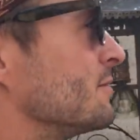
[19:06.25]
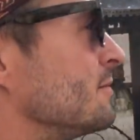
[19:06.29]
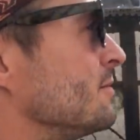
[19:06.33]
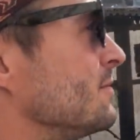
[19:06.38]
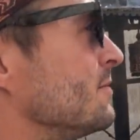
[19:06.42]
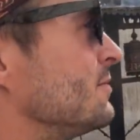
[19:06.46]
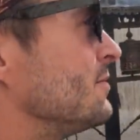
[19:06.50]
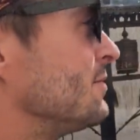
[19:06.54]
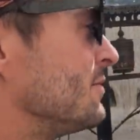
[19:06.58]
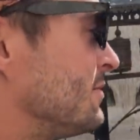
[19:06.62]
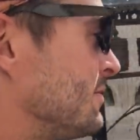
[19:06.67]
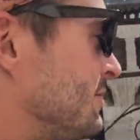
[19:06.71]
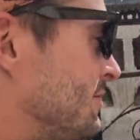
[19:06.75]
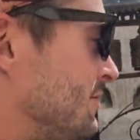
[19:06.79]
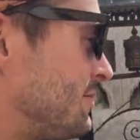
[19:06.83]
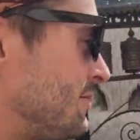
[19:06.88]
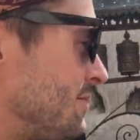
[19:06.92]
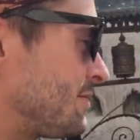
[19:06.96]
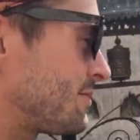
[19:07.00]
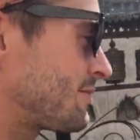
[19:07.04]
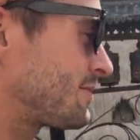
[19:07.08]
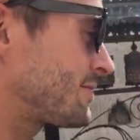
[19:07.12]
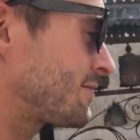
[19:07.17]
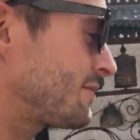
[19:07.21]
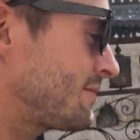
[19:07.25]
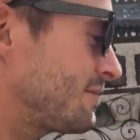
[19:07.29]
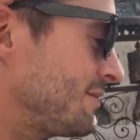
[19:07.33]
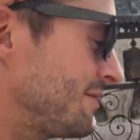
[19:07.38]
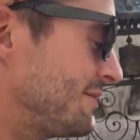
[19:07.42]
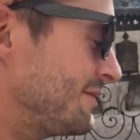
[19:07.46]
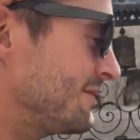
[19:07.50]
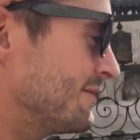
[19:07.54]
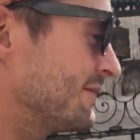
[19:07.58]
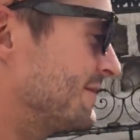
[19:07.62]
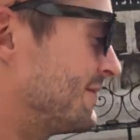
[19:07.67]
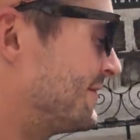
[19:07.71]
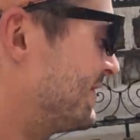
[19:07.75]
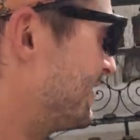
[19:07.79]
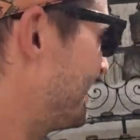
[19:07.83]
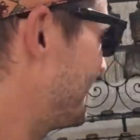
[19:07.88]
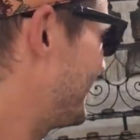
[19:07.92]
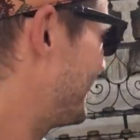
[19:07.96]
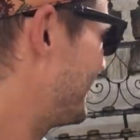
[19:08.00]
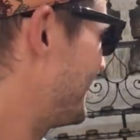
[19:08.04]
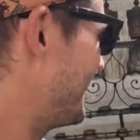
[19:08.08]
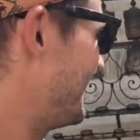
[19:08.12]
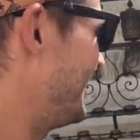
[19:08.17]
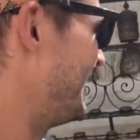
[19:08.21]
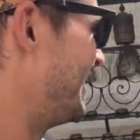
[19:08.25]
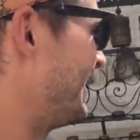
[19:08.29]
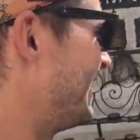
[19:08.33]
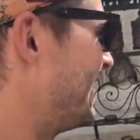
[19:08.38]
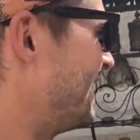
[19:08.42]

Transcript: Honestly, there's views just everywhere.